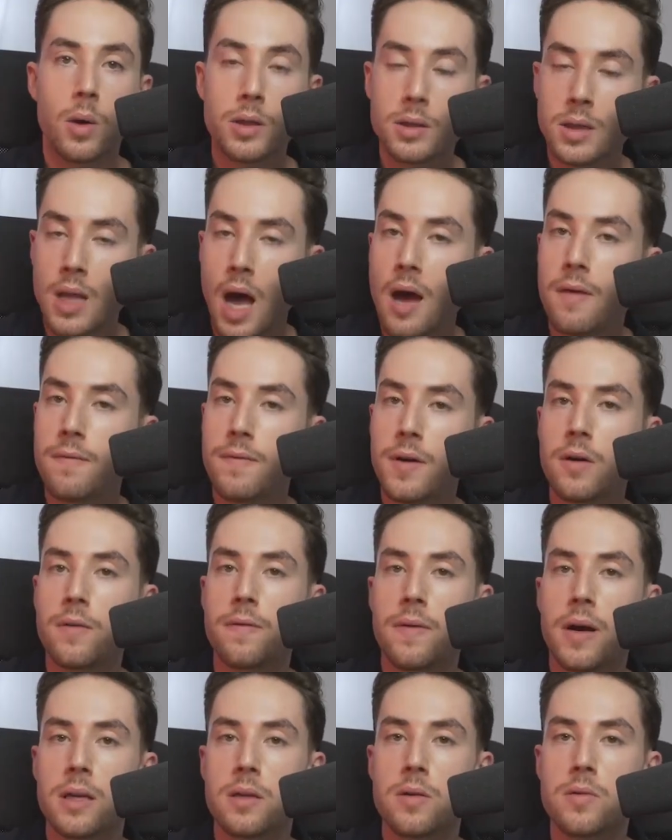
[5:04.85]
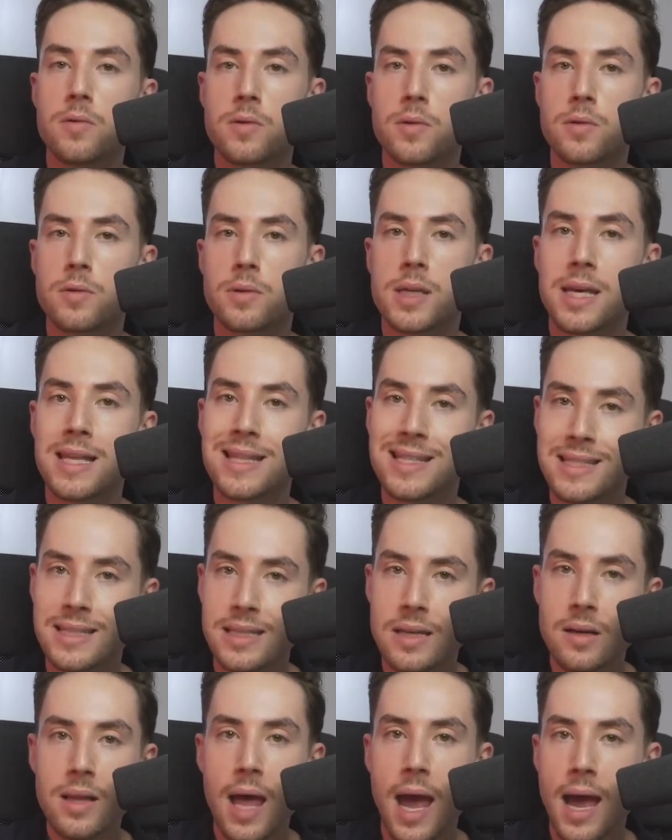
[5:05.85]
While non-verified users can
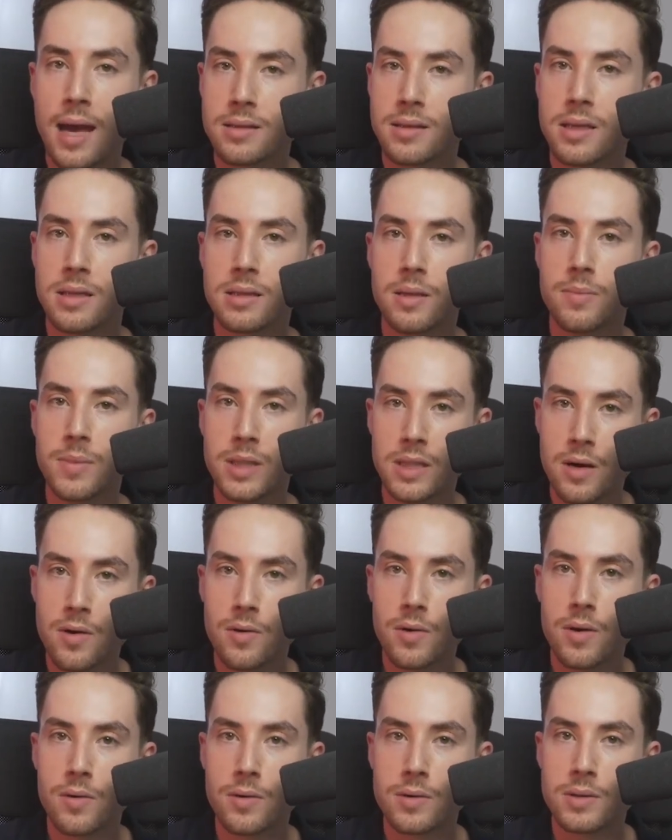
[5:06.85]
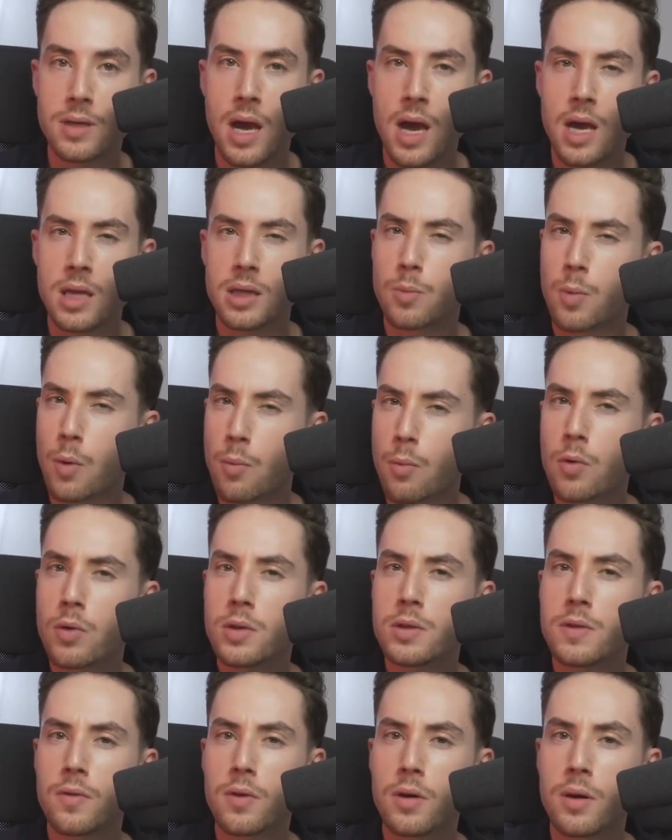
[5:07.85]
still access the materials, the
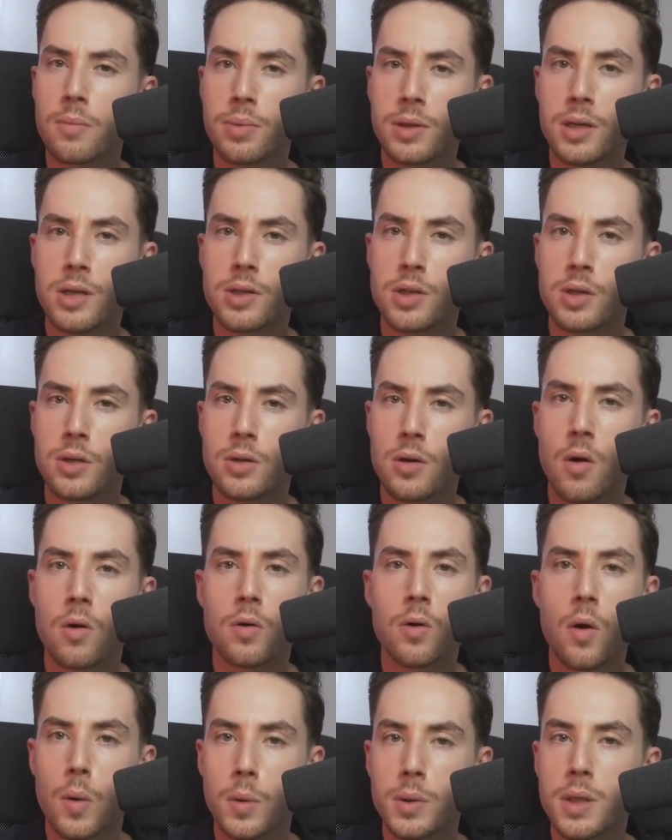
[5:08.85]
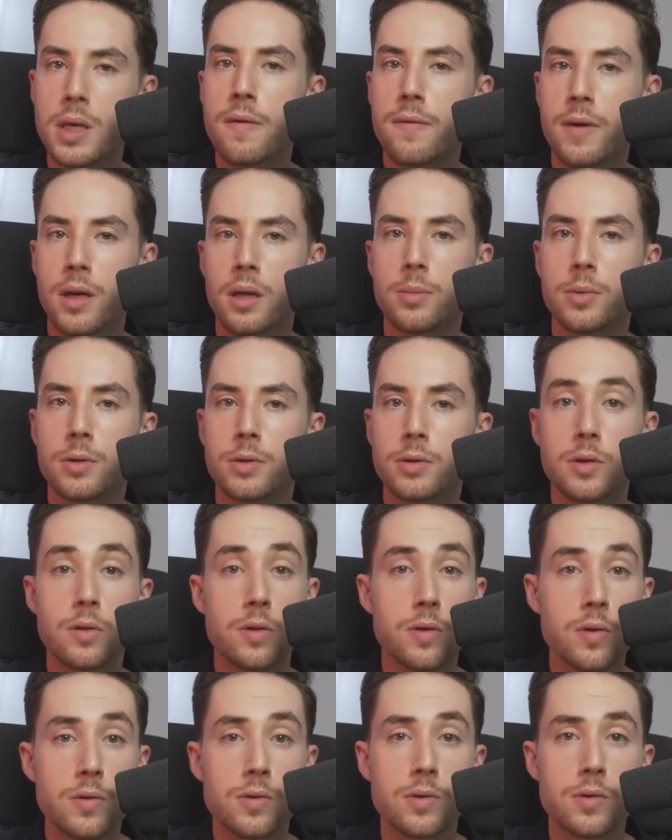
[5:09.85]
rewards for completion are only available to
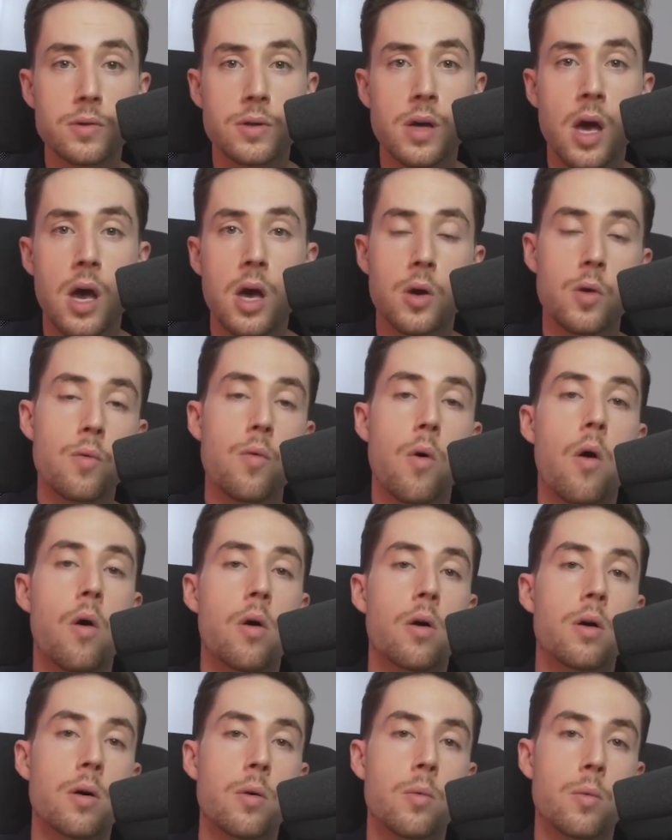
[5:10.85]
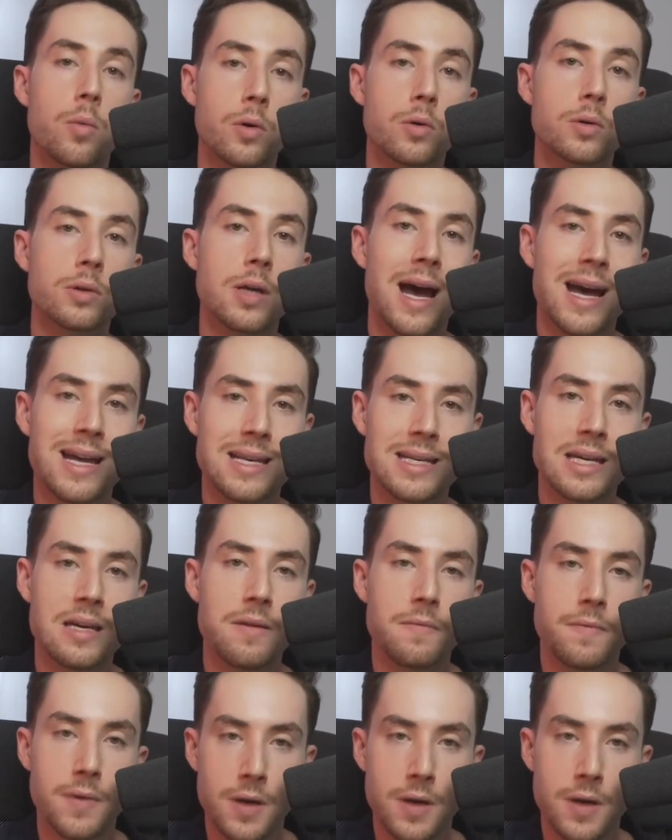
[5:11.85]
users who are World I D